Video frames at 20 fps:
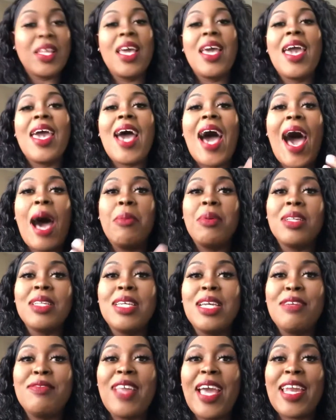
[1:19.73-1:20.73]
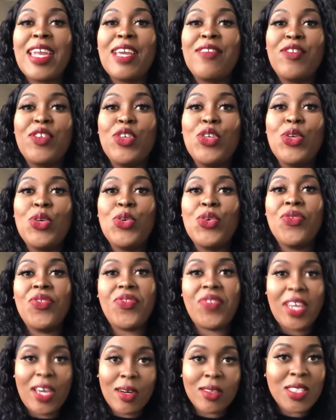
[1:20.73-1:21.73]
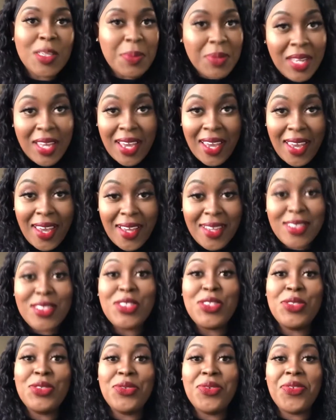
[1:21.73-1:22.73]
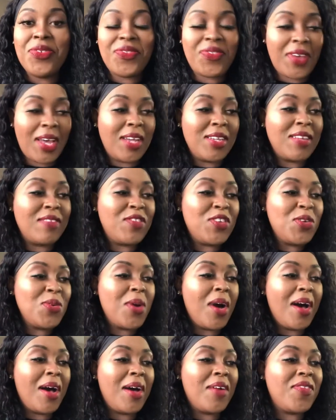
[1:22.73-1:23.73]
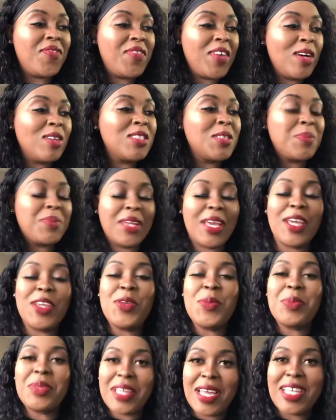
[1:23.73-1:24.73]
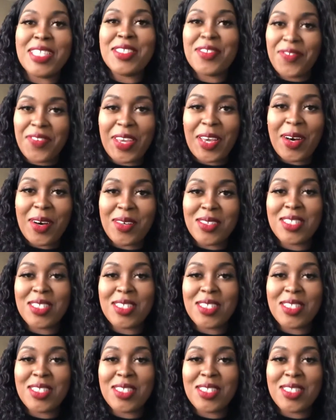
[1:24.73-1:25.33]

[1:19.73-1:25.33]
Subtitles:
I believe that if you fail to plan, you fail to plan, you plan to fail.